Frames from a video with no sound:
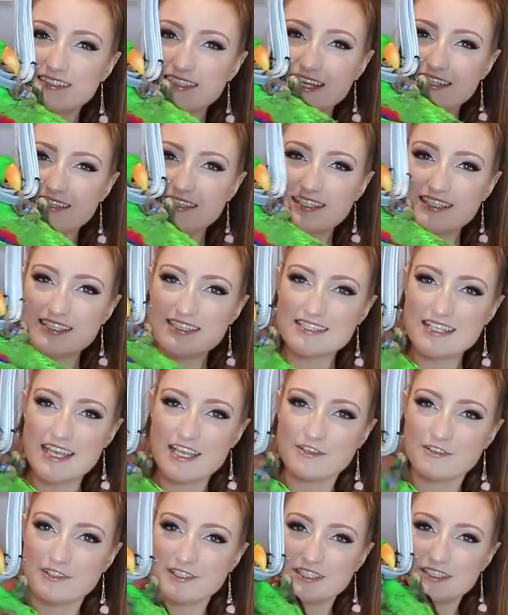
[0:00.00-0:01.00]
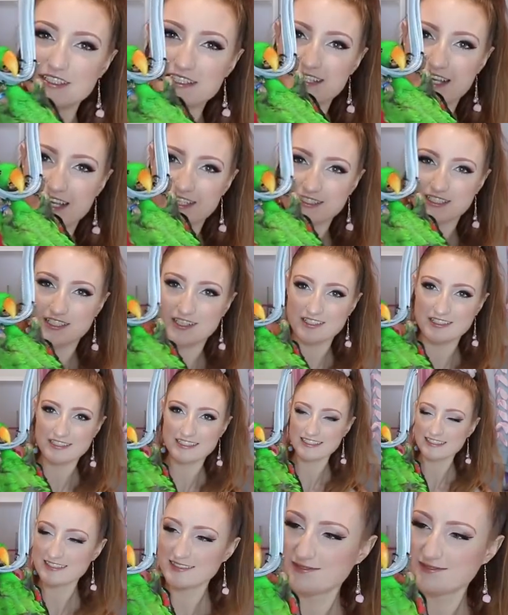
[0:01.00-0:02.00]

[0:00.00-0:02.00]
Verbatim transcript: Nothing is sacred in this household.